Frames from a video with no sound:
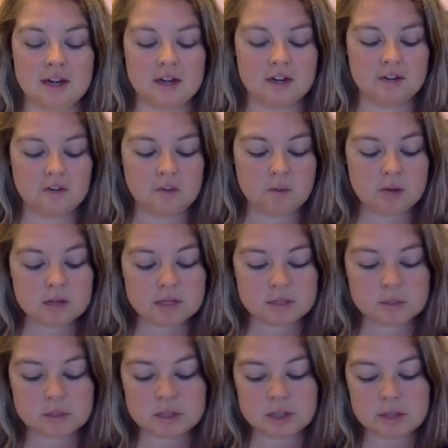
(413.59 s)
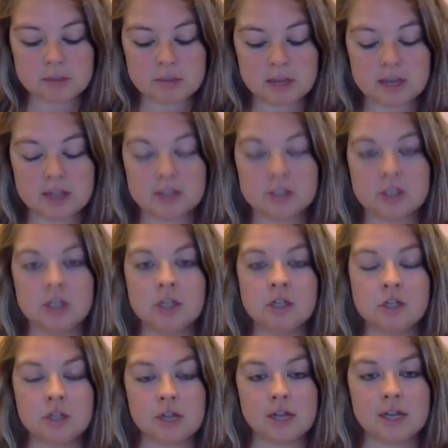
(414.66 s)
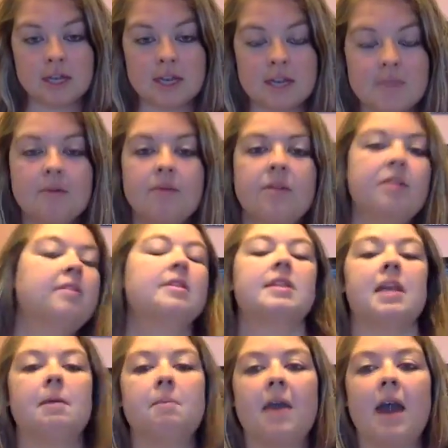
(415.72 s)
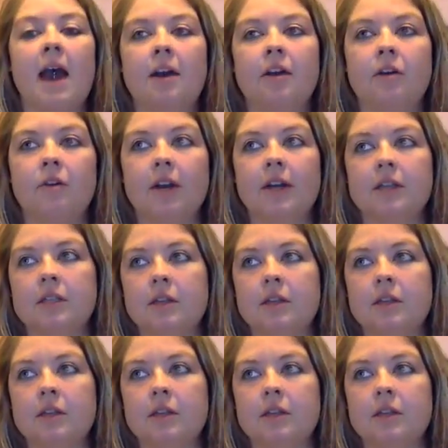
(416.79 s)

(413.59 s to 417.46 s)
And if you want to switch up lunch, try and keep it within the same category.